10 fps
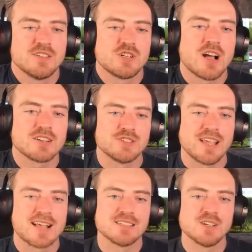Josh
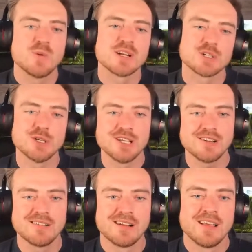is asking a question
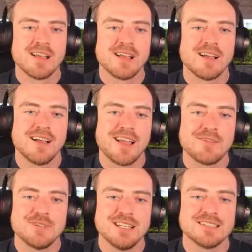here.
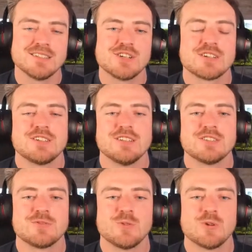Have any
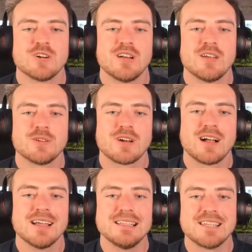suggestions for other
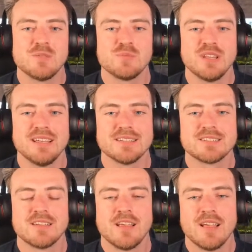high temp
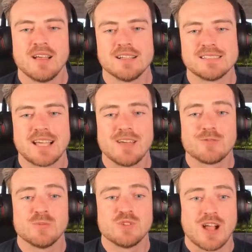plants
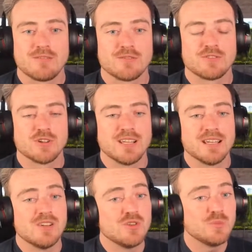aside from Java fern
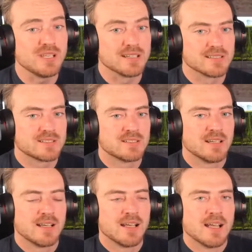and Anubias?
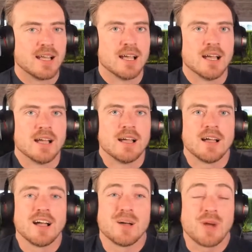
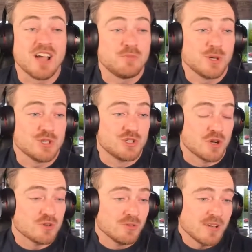I've put
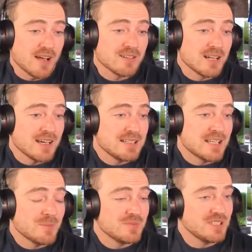Jungle Val in high
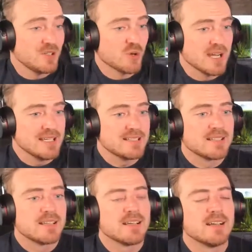temp, did great.